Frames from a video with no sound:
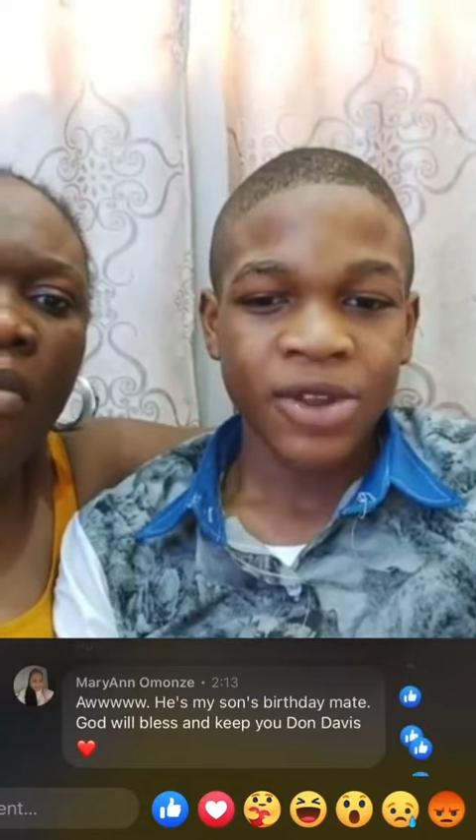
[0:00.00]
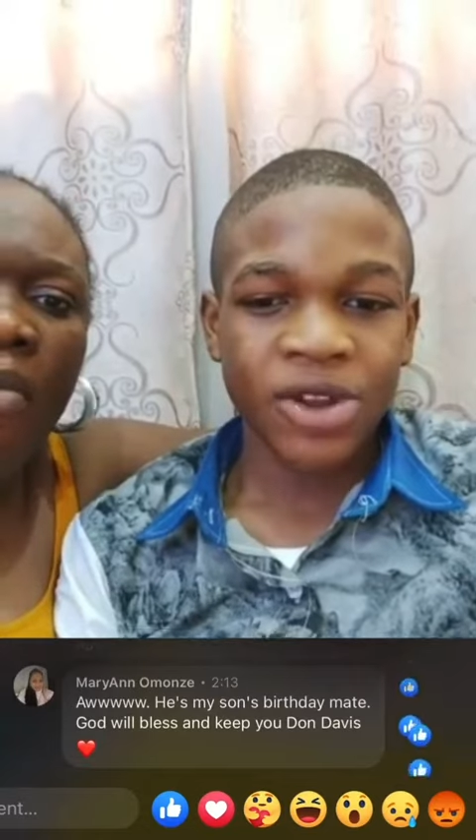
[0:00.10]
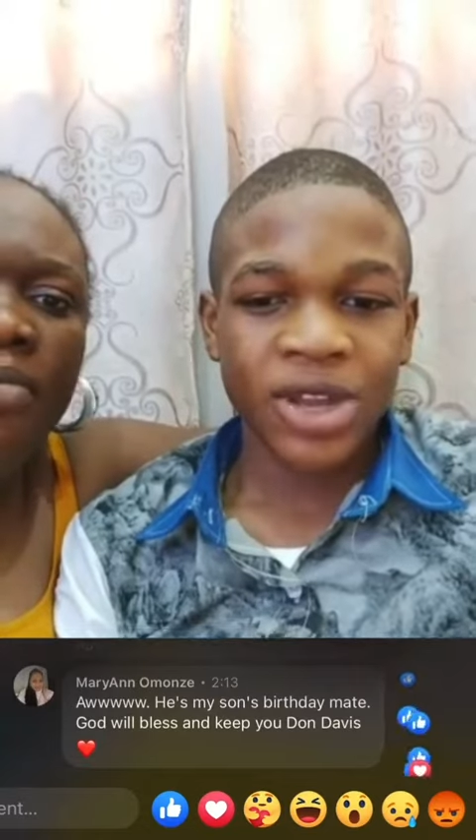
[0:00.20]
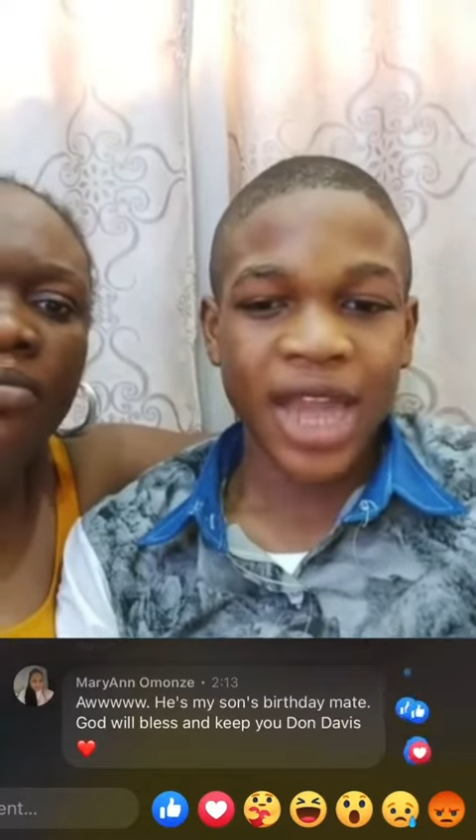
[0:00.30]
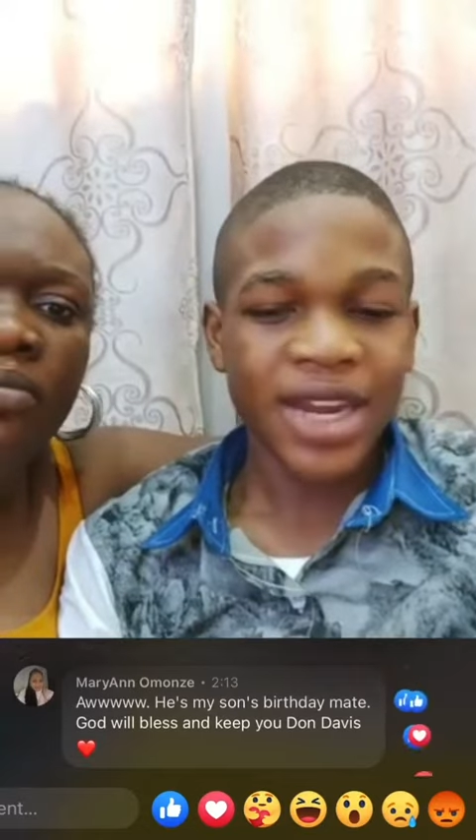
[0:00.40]

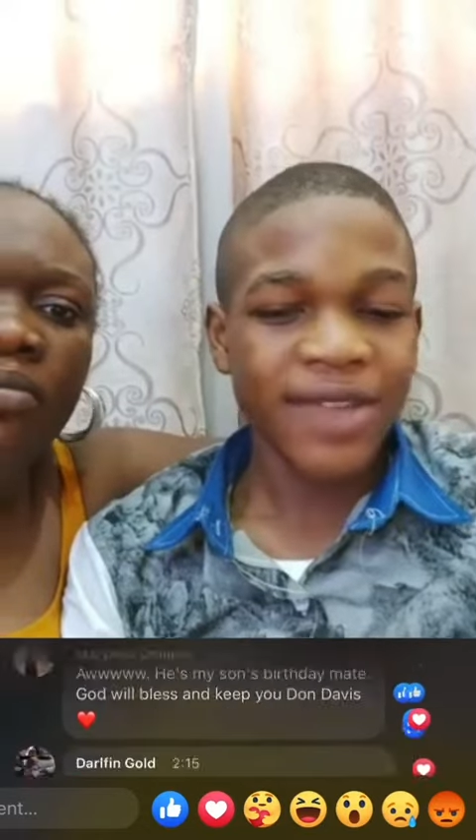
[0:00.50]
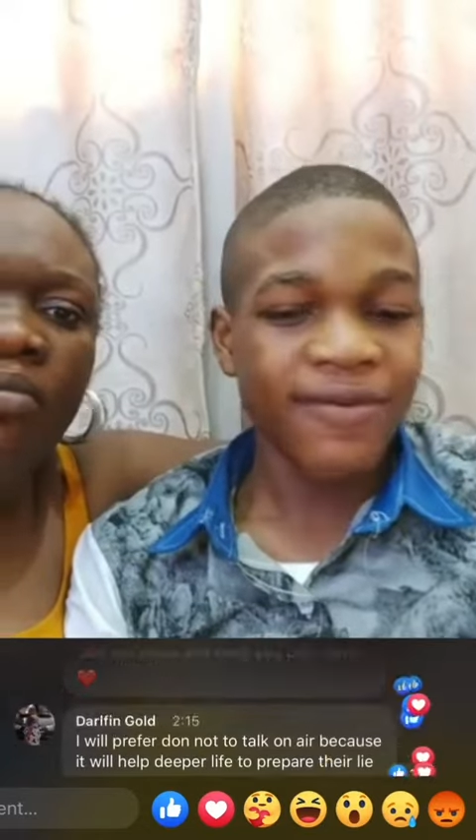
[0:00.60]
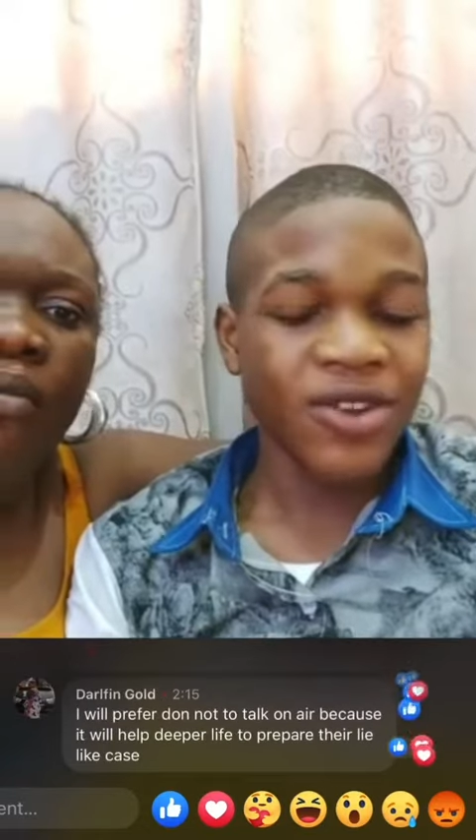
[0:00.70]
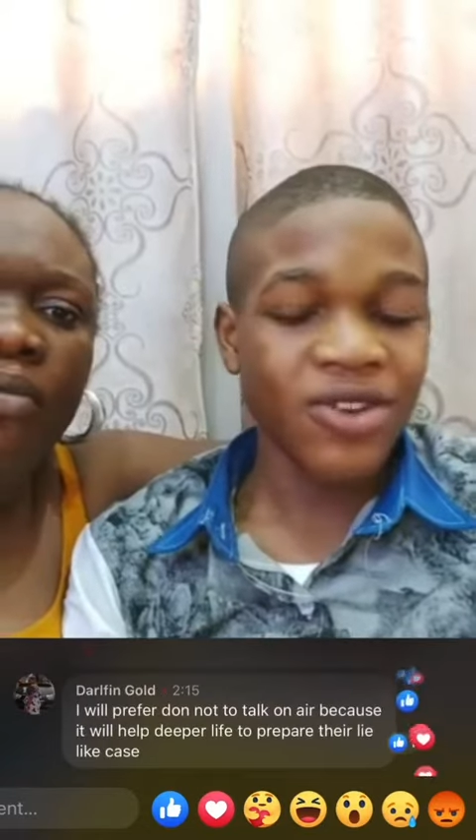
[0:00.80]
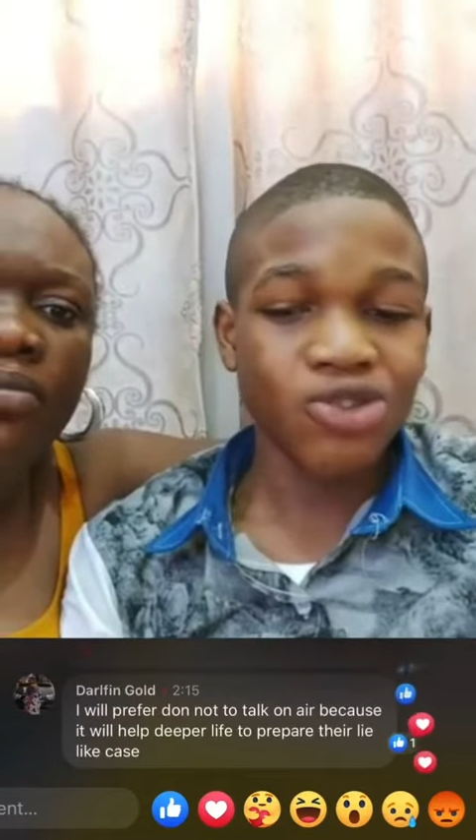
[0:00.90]
Or he can
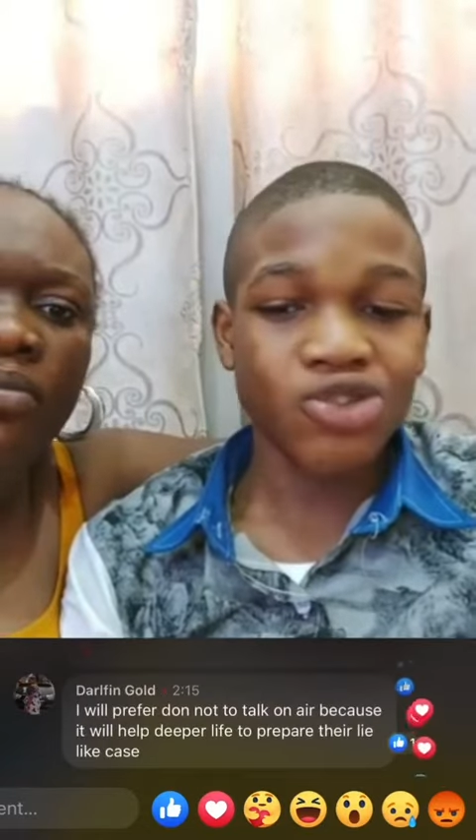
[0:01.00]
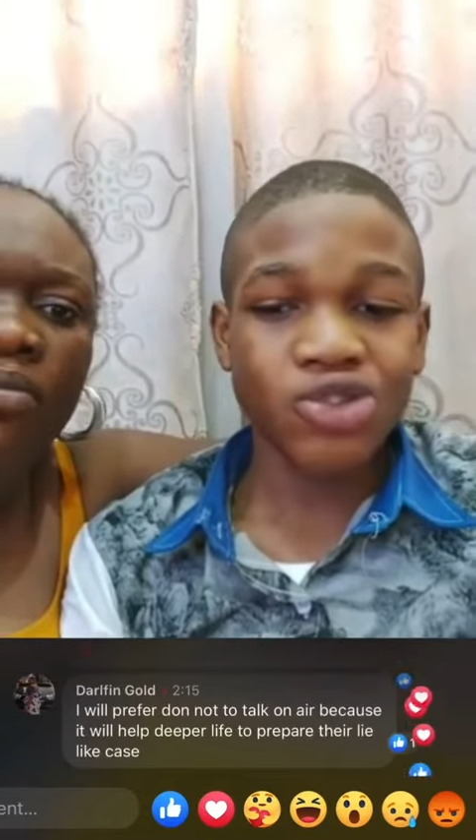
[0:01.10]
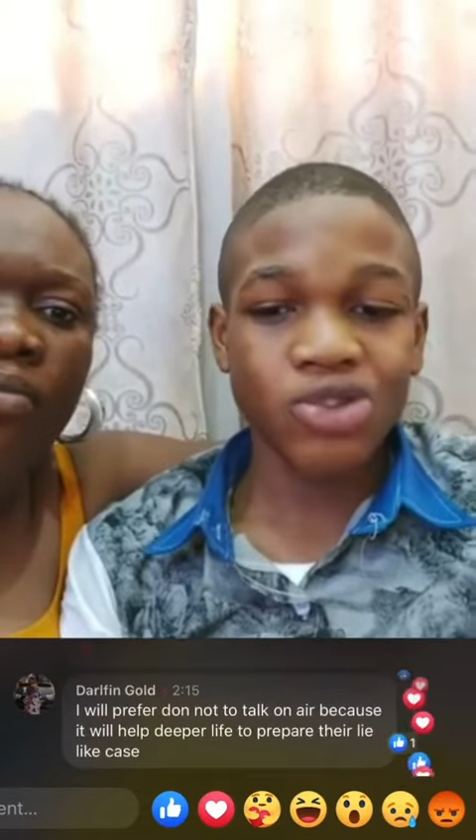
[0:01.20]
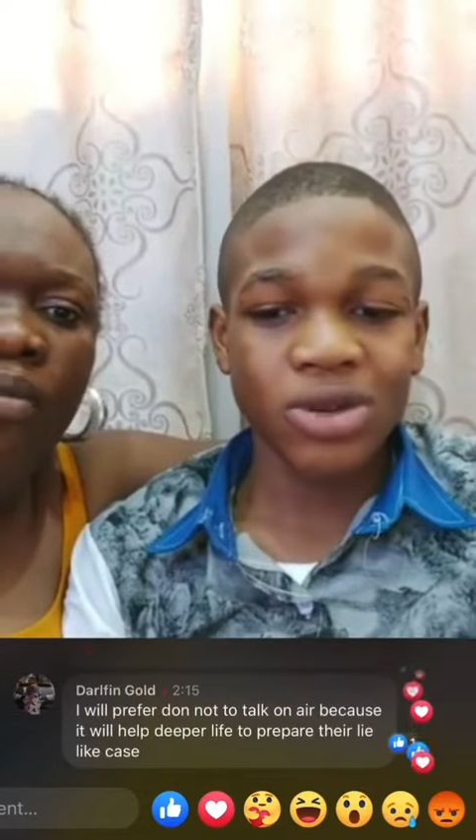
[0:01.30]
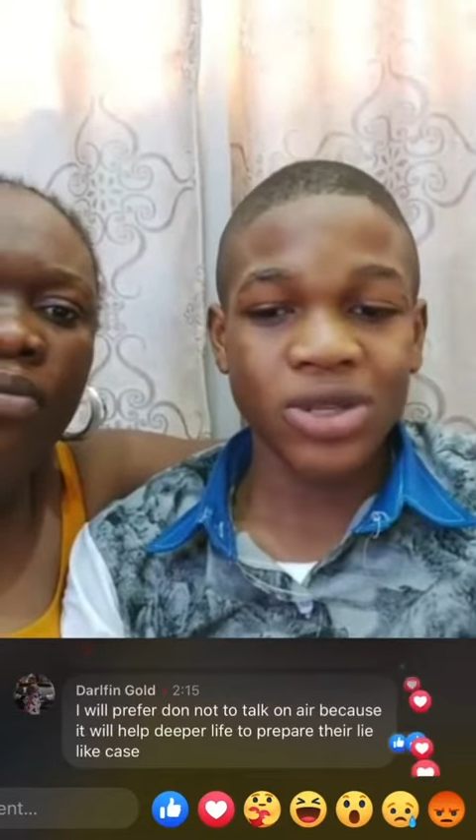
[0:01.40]
even use
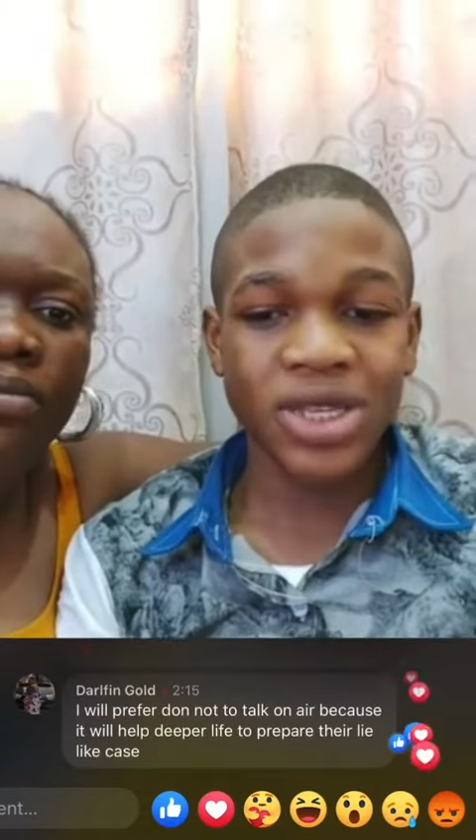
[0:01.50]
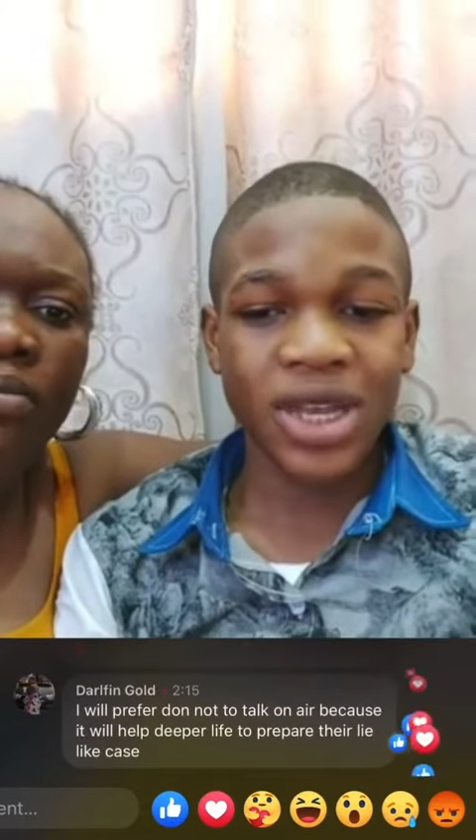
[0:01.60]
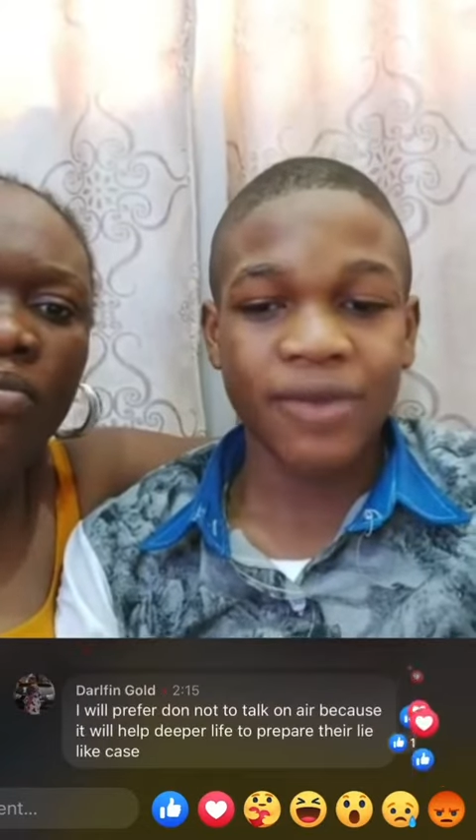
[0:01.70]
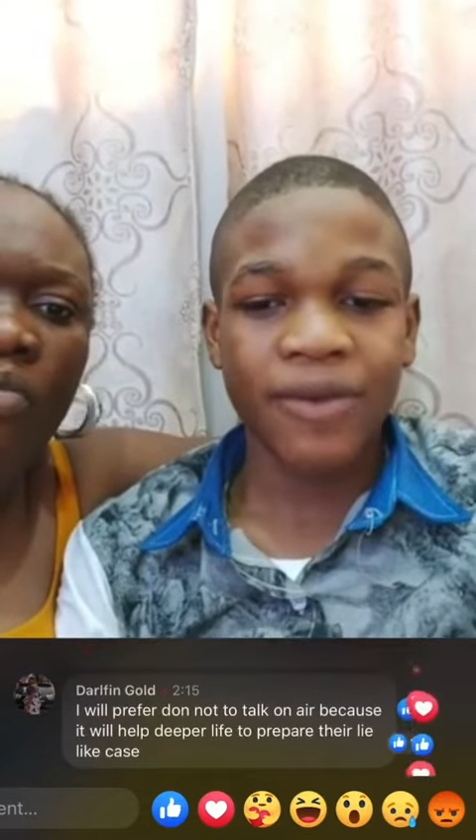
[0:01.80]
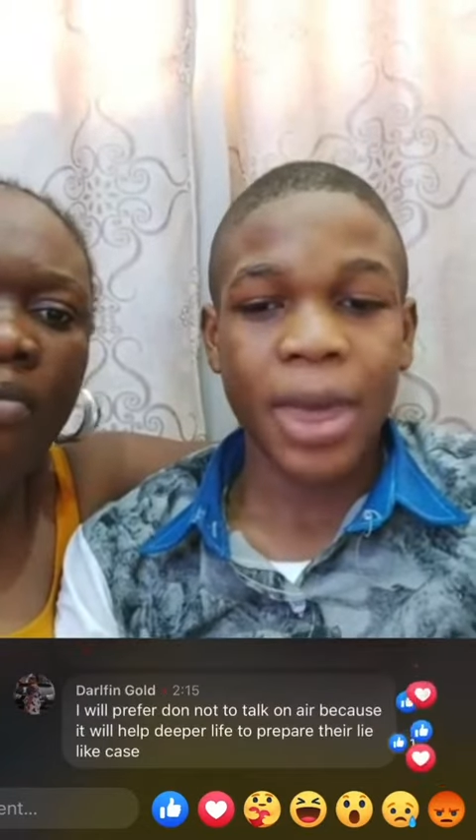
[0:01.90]
stone, sir.